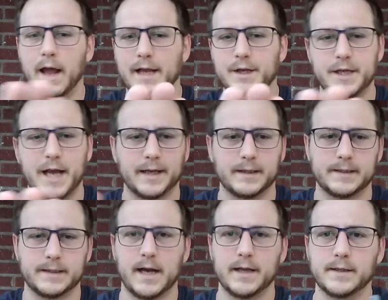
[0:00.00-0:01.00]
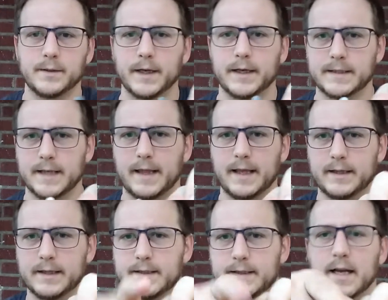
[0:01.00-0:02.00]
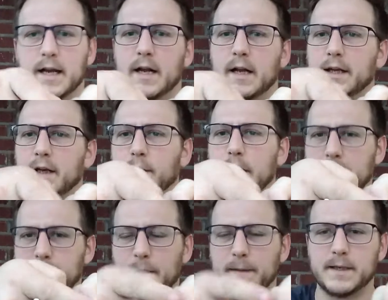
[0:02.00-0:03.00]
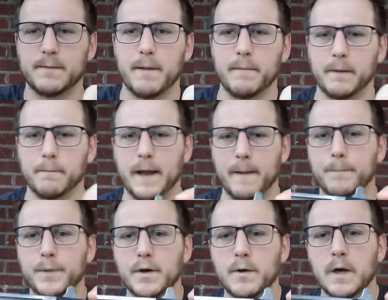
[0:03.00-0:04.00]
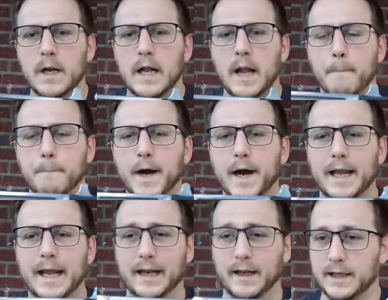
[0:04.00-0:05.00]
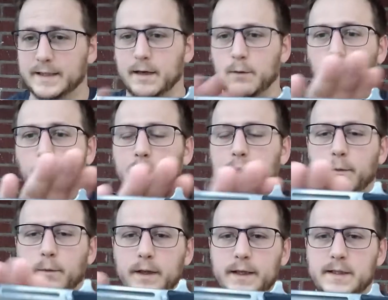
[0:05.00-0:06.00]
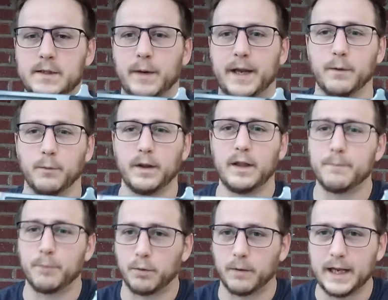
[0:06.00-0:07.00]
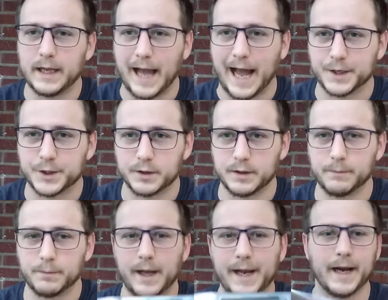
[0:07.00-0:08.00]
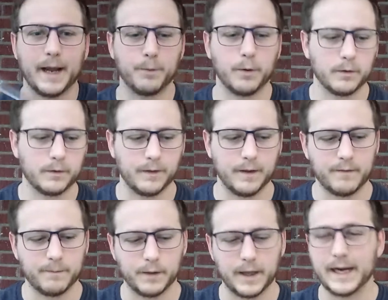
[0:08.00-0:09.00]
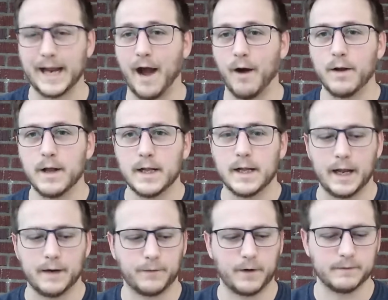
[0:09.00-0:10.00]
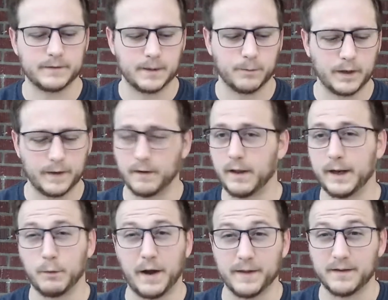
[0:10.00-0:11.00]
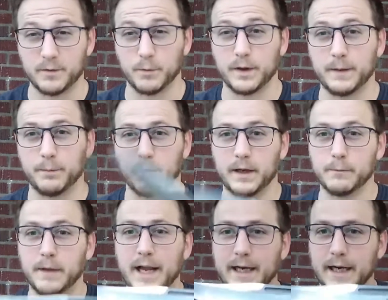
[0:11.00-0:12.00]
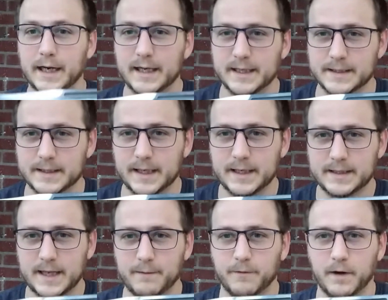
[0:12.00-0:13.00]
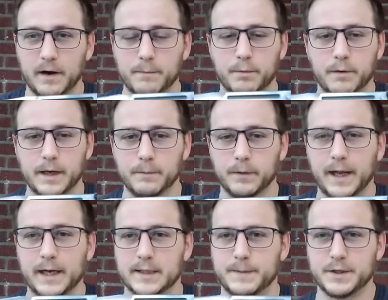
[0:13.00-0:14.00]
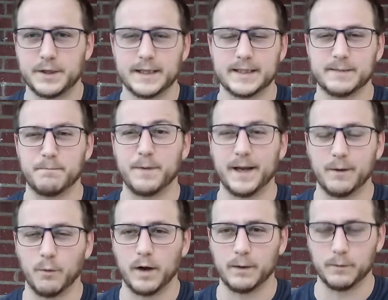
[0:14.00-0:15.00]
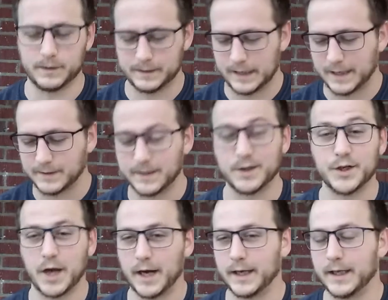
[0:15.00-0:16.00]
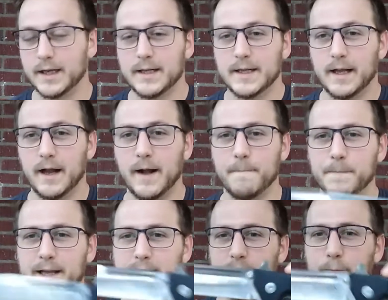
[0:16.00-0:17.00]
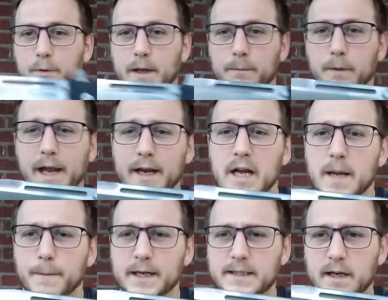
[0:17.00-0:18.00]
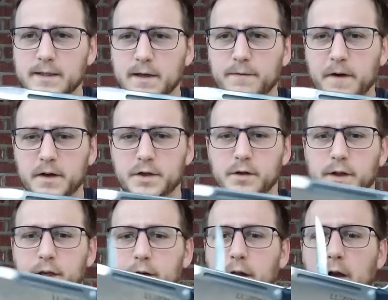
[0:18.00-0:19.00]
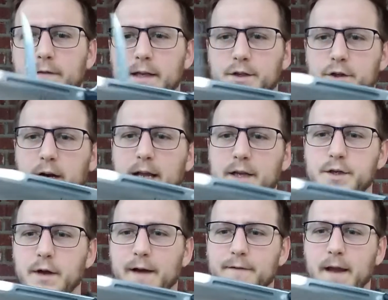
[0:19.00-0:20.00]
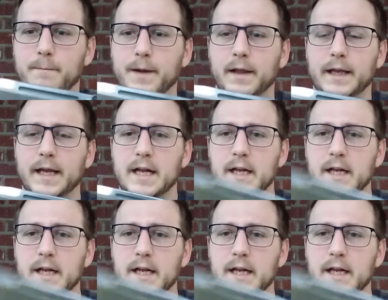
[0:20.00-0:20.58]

Asiatic design to it, because I think this is meant to mimic bamboo, but it is a really sweet, really pretty actually blade. I pulled this blade out in front of someone and they're like, wow, that's a really pretty blade. And it is a very pretty blade, especially this big one with nice and shiny. It's a pretty blade, but it's also functional. You have that straight edge, you have that belly,